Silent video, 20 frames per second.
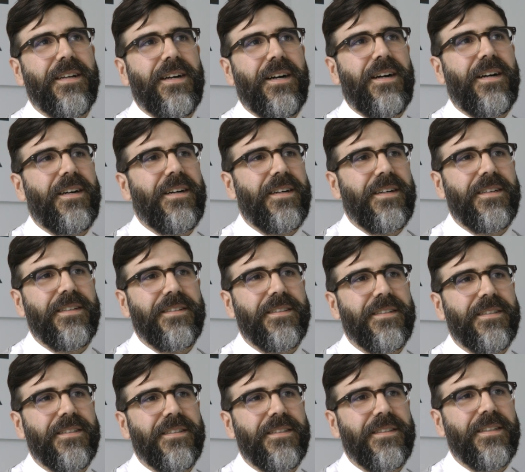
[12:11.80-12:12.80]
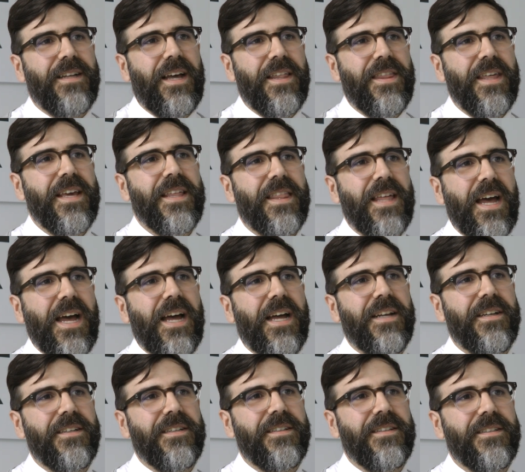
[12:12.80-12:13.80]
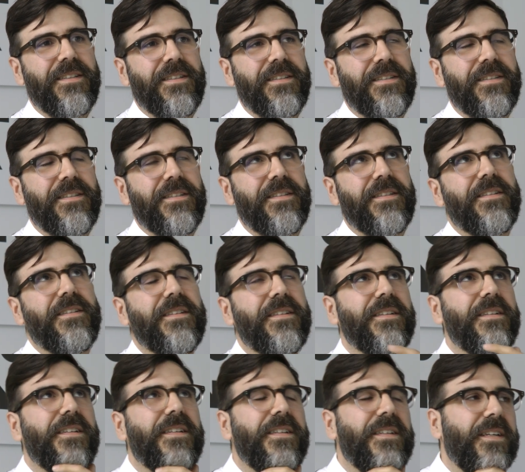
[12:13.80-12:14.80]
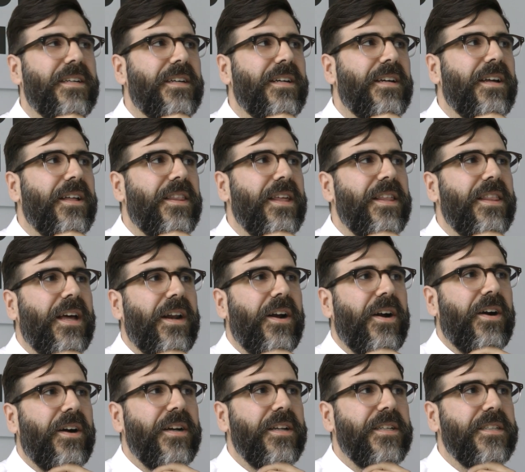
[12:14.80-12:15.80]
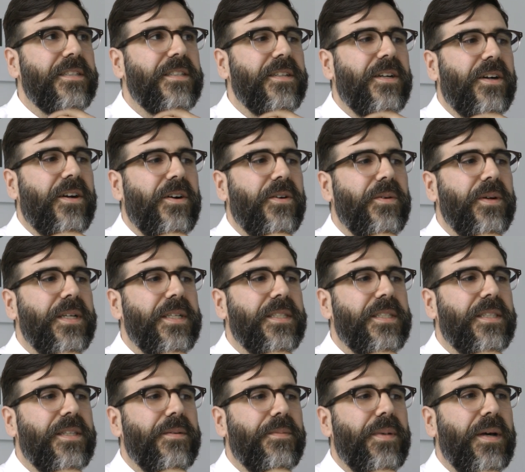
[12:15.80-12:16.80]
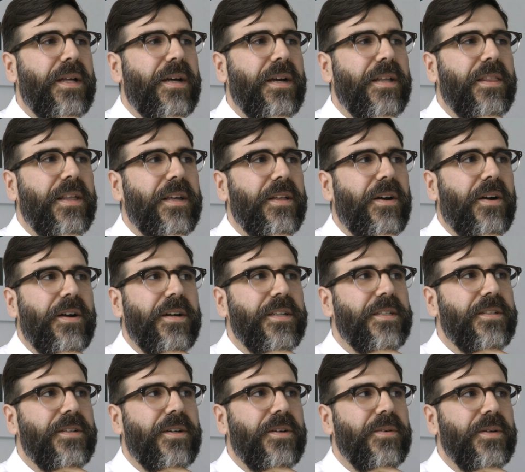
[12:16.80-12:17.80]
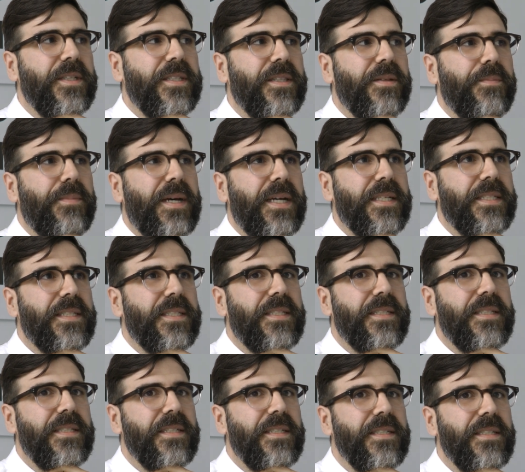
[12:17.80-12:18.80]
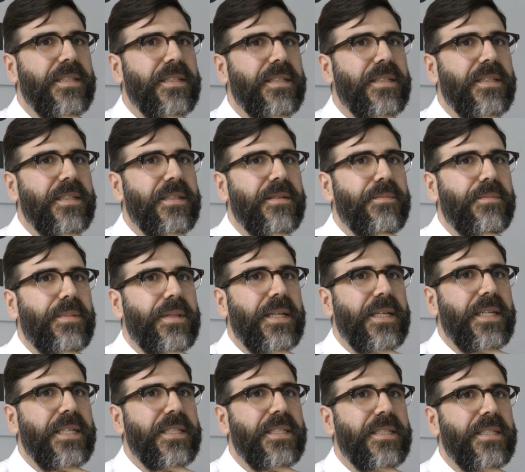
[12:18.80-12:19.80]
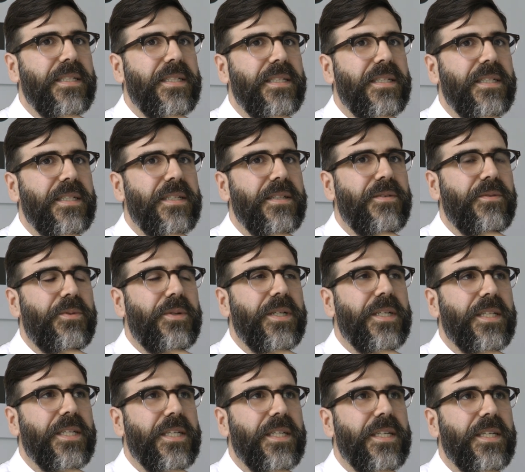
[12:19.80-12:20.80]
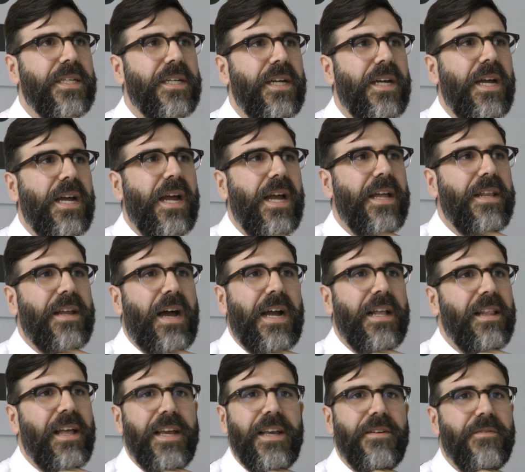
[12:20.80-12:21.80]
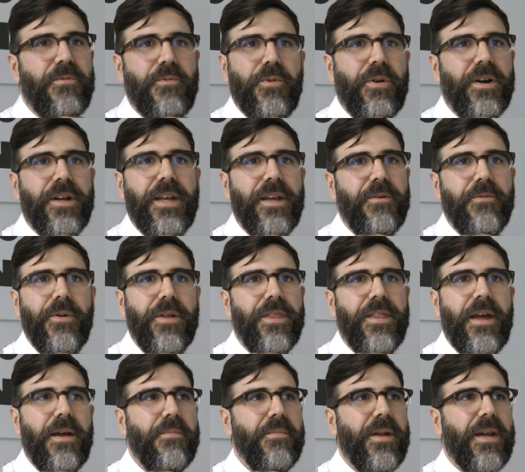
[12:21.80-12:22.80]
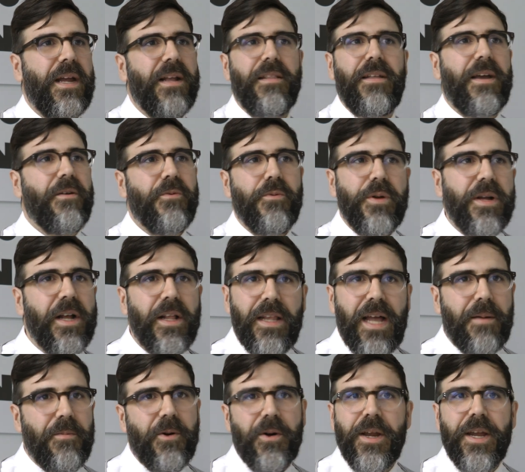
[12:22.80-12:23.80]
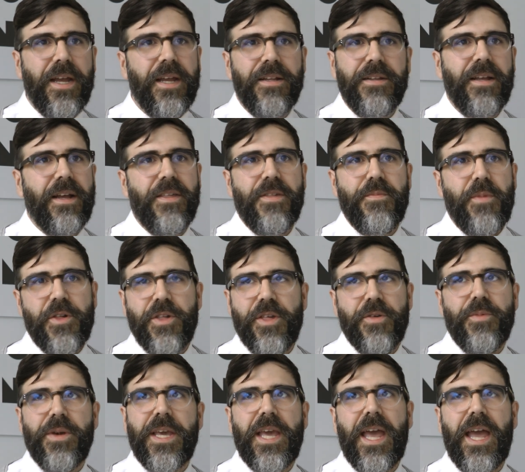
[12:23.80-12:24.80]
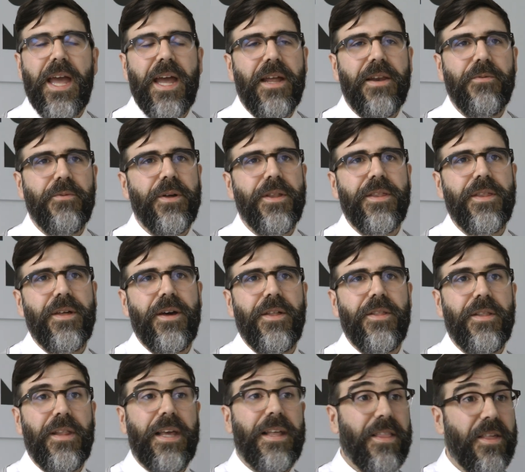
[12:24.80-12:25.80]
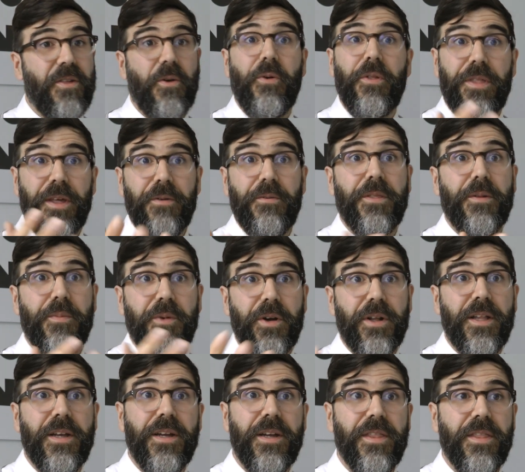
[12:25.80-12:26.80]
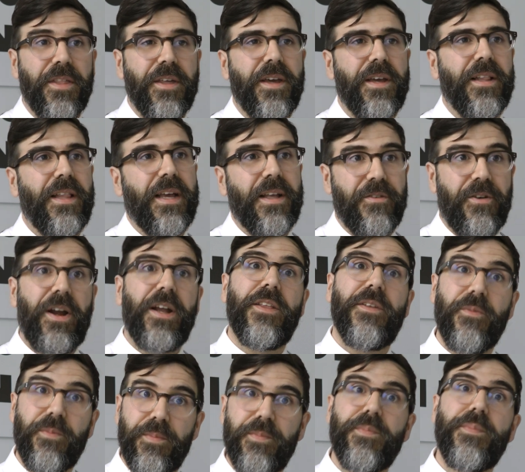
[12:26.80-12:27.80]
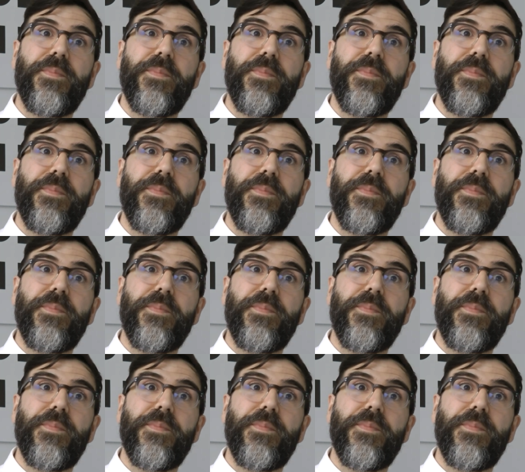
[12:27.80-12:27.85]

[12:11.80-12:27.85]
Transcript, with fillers: I think that I think that artists are always the I think artists are always the best placed. Mm-hmm. Really and I like working with them, and I like we collaborate as much as we can with like this whole thing with the Brooklyn thing, like trying to